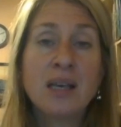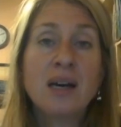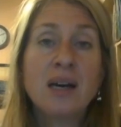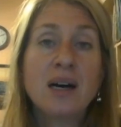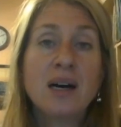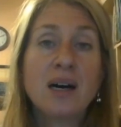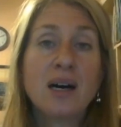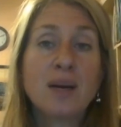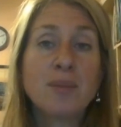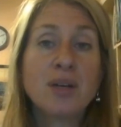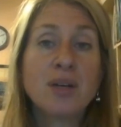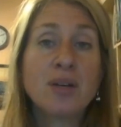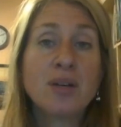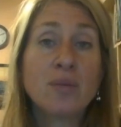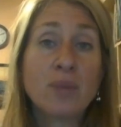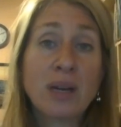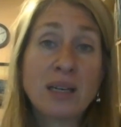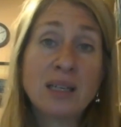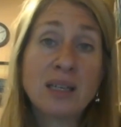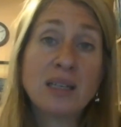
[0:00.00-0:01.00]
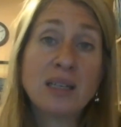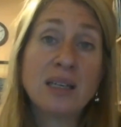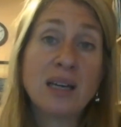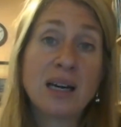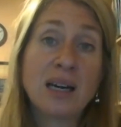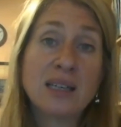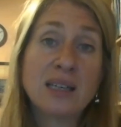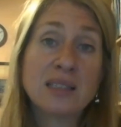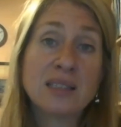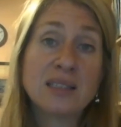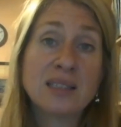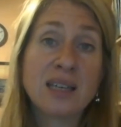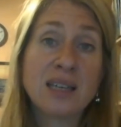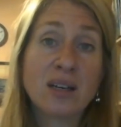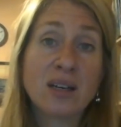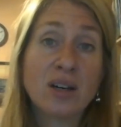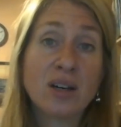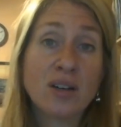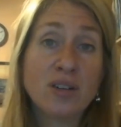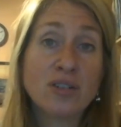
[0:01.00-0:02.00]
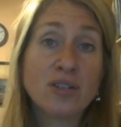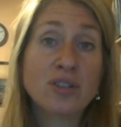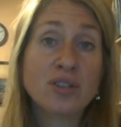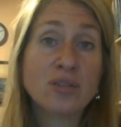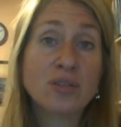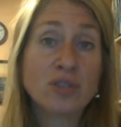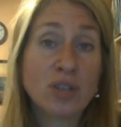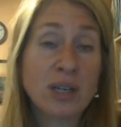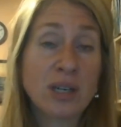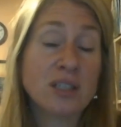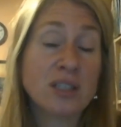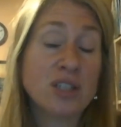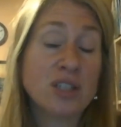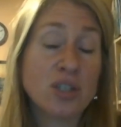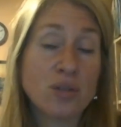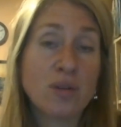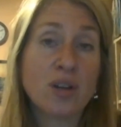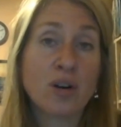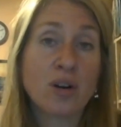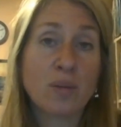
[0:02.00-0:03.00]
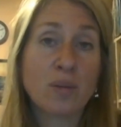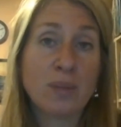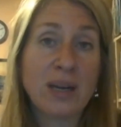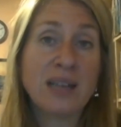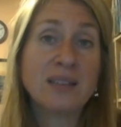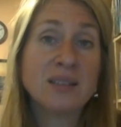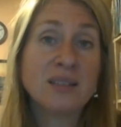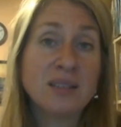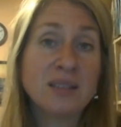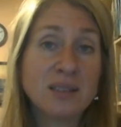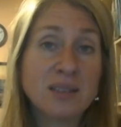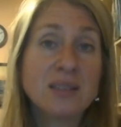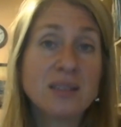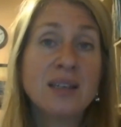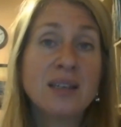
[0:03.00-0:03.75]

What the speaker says: and recognize that others are trying to do their best